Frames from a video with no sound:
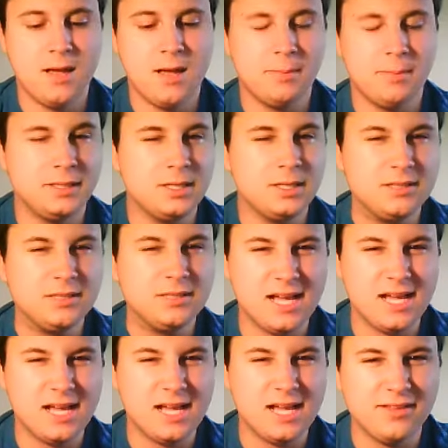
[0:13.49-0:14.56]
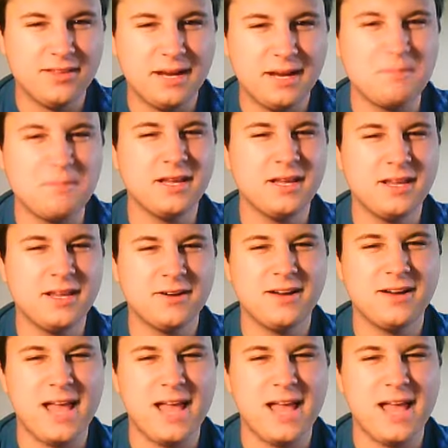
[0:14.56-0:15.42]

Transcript: but don't tell her that I'm bringing her to